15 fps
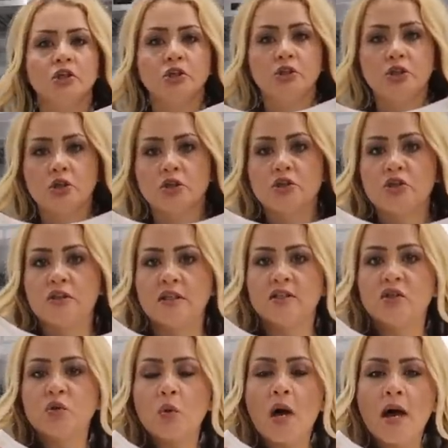Just
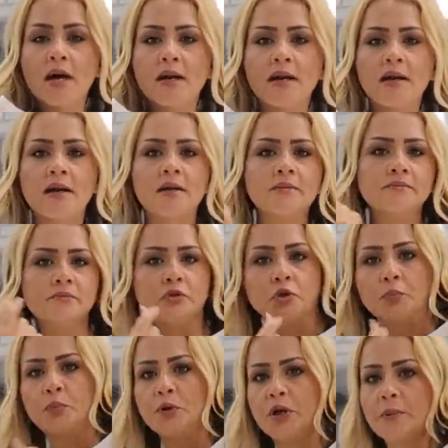this sweater, you
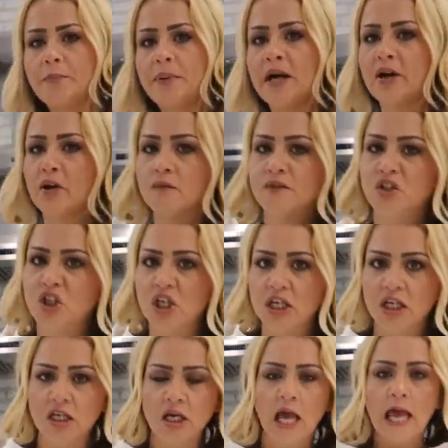put a pair of
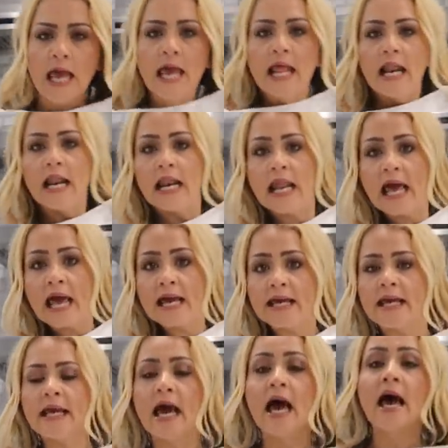jeans,
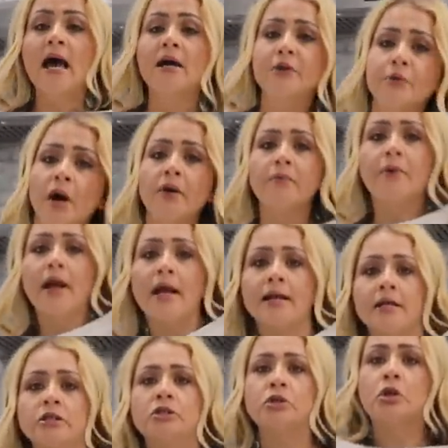leggings, and you are
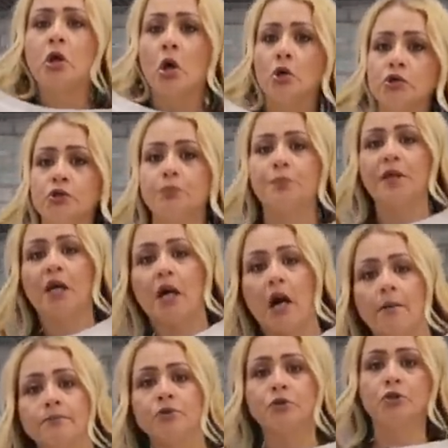ready to go to pick
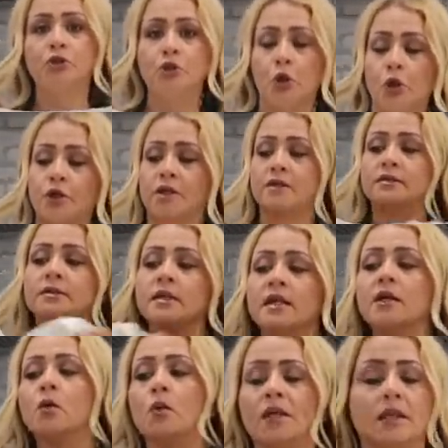up your daughters
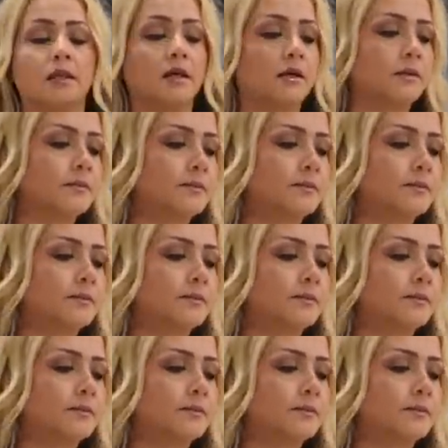in winter.